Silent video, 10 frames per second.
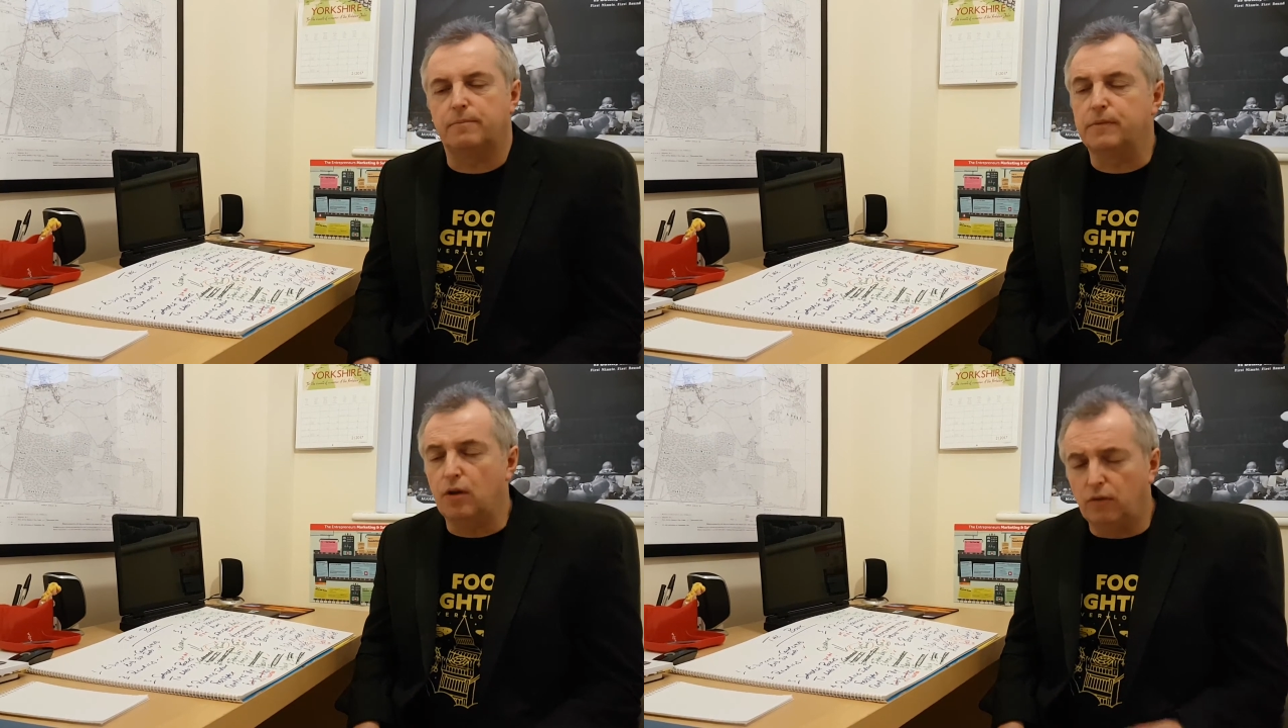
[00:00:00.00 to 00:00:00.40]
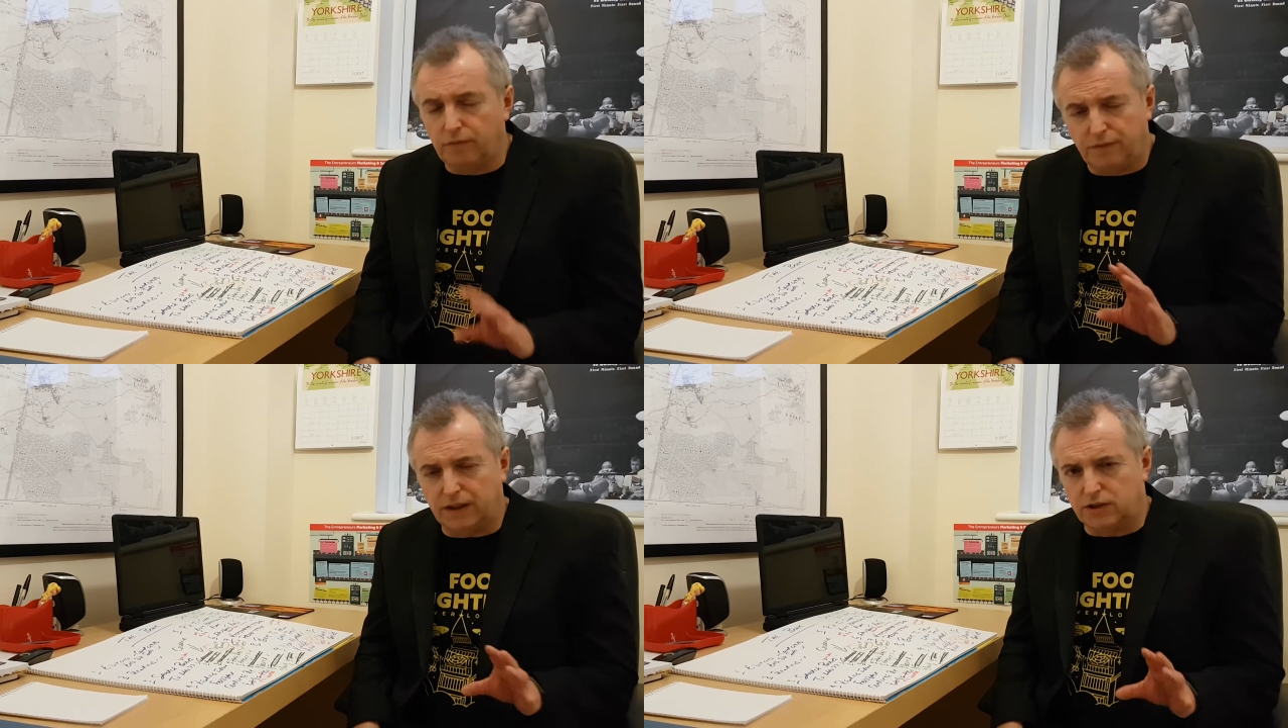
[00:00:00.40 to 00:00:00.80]

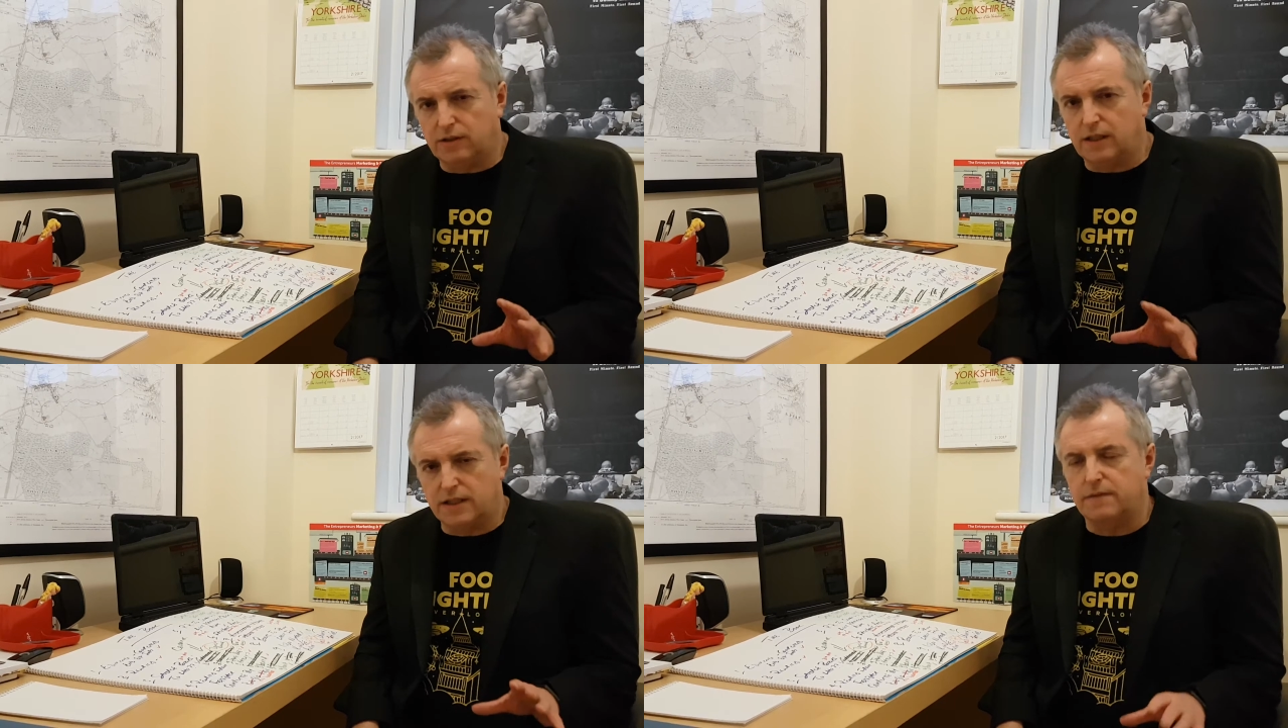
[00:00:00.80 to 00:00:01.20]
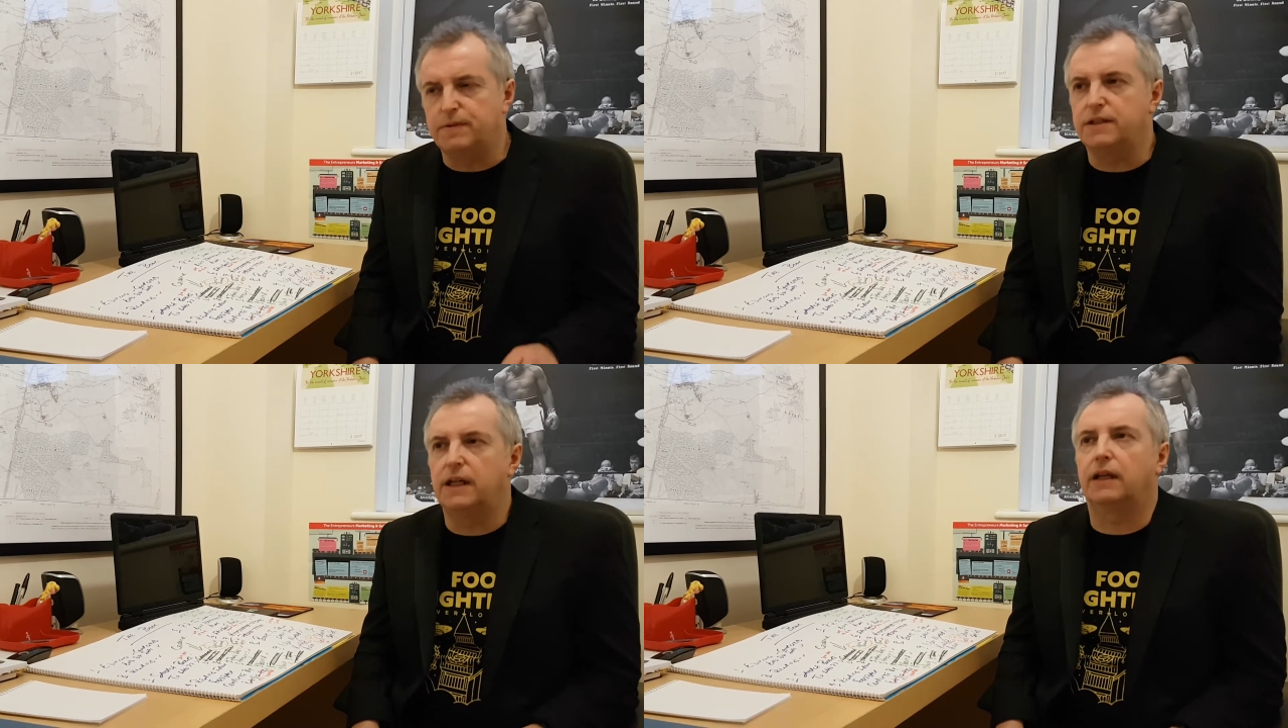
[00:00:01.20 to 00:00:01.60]
non-fiction, this is
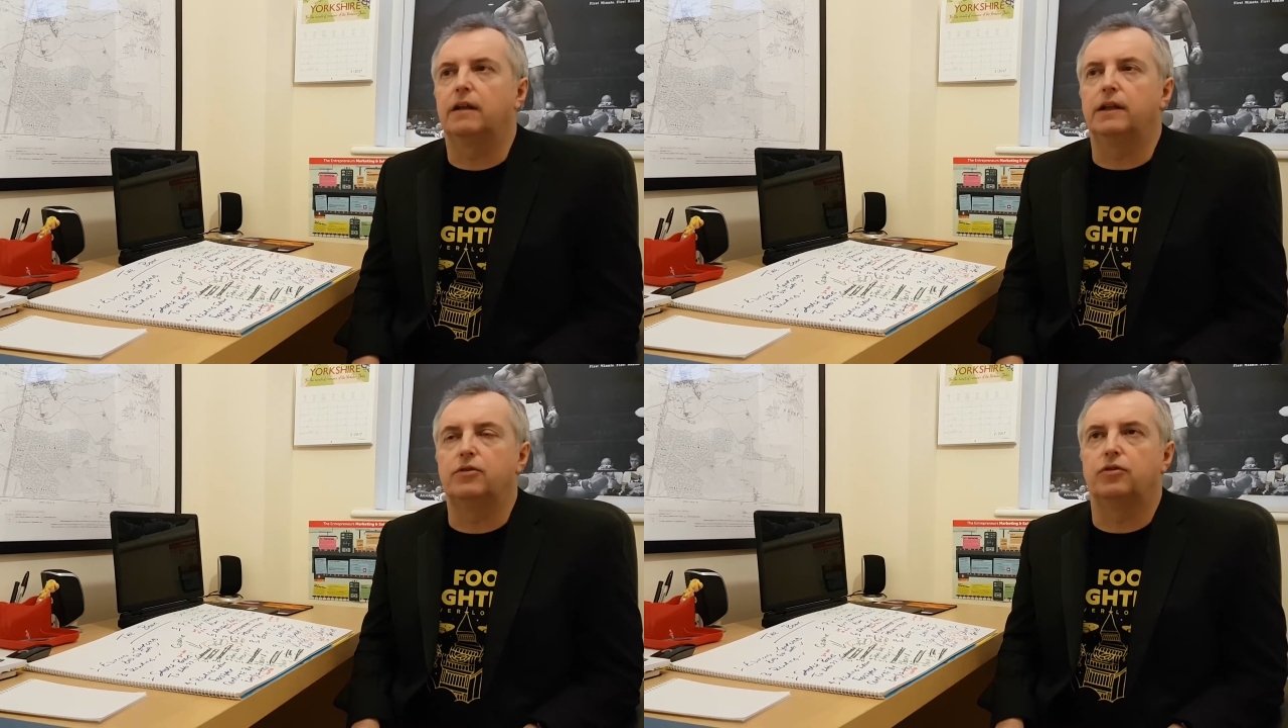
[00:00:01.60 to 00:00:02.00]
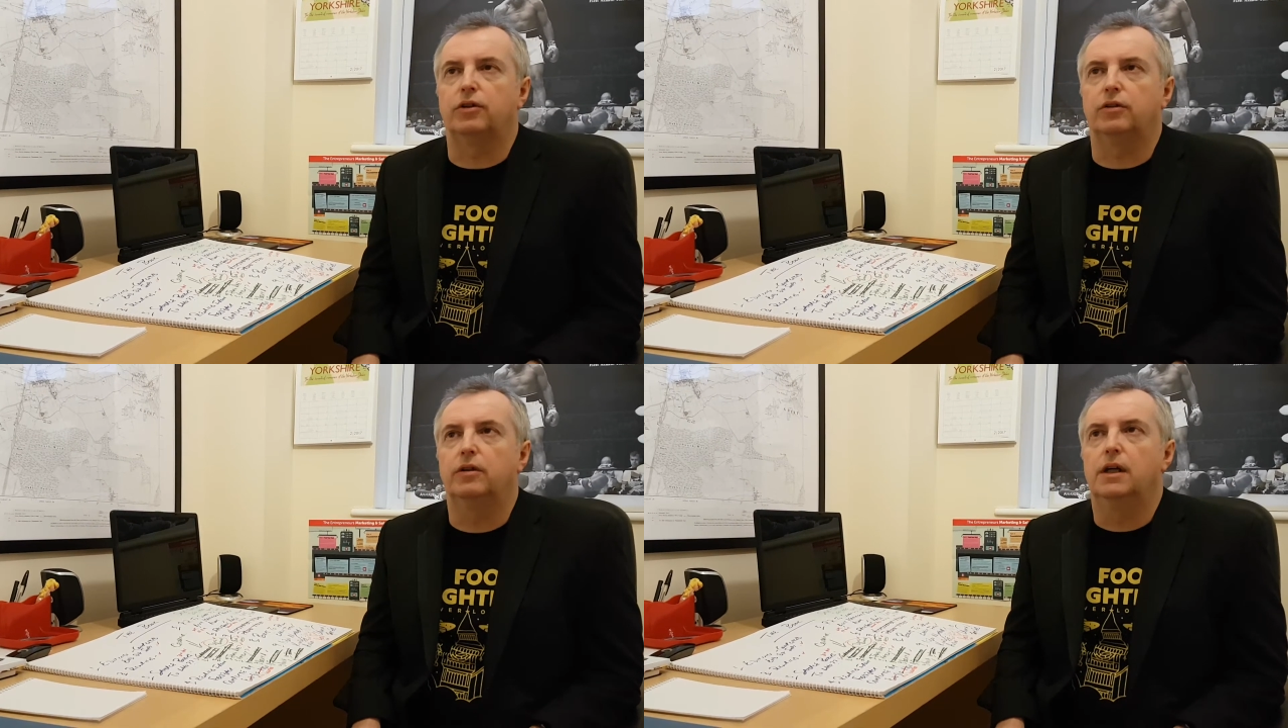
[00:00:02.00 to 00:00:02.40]
particularly
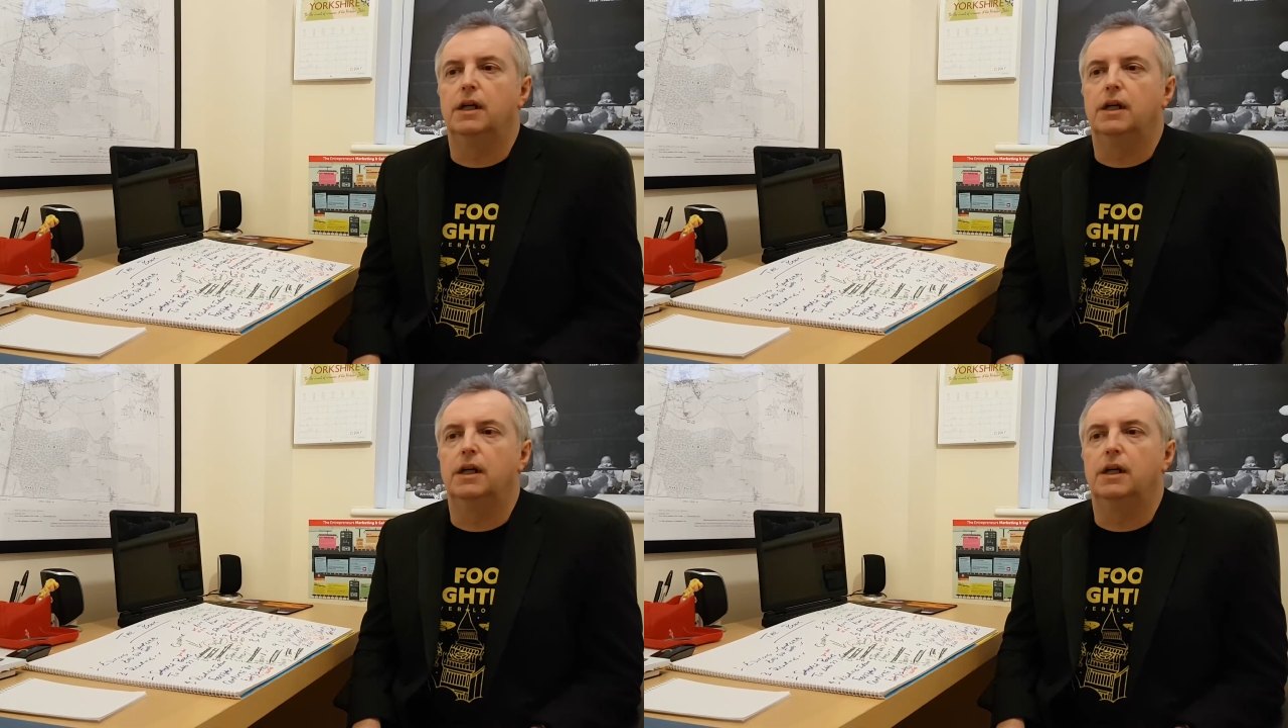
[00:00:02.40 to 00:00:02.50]
true,